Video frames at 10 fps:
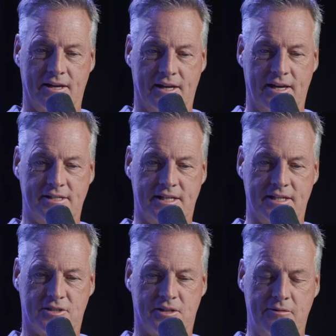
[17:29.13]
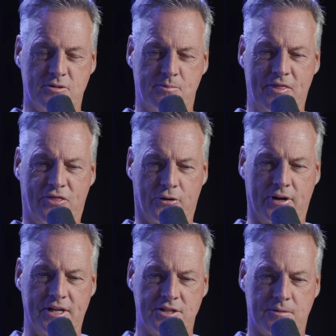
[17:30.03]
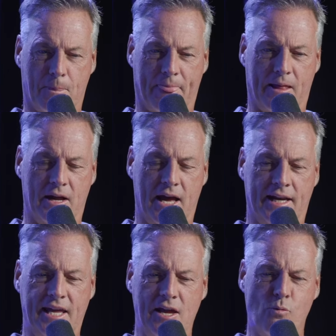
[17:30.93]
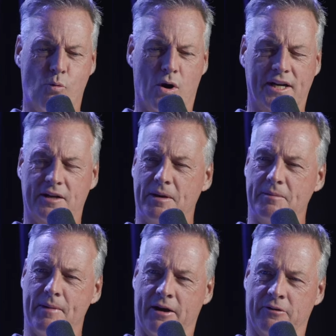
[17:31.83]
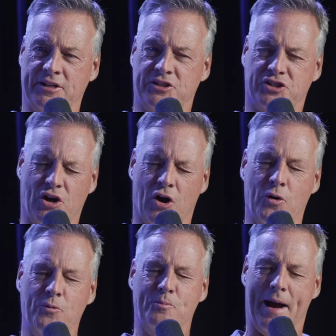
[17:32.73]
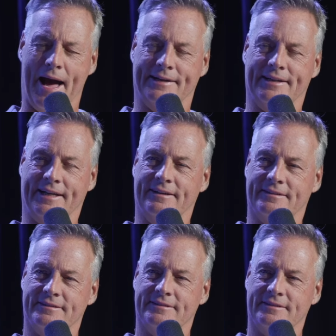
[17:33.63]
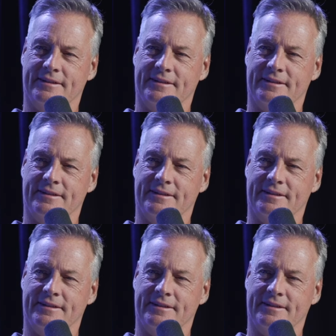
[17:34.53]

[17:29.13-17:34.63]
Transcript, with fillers: he's in his he was mid thirties and he wanted to be married so badly. Mm-hmm.